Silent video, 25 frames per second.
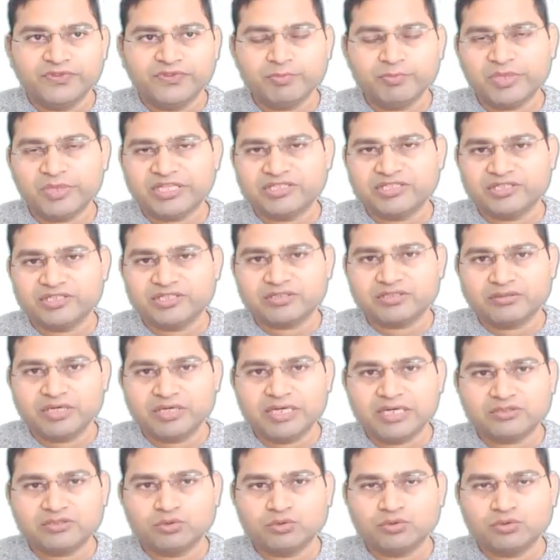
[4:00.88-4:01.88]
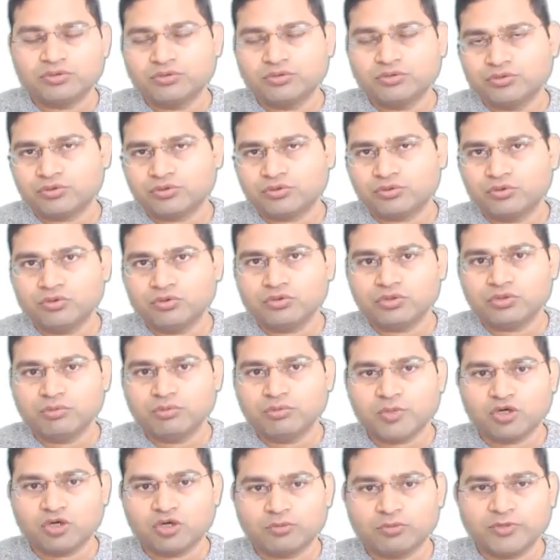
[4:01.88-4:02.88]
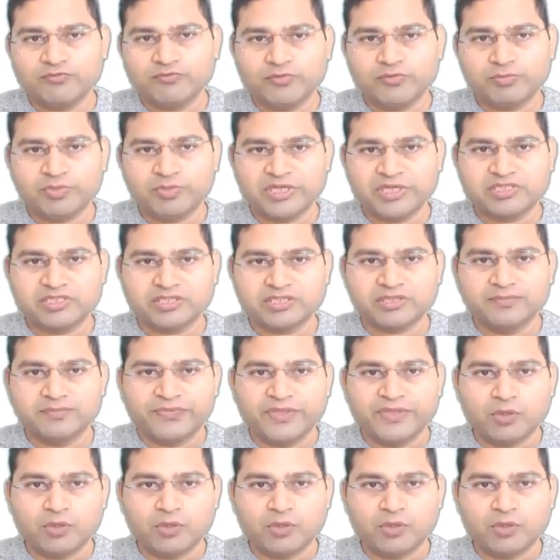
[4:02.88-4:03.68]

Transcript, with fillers: the pages, right? So to scroll to the bottom of the pages.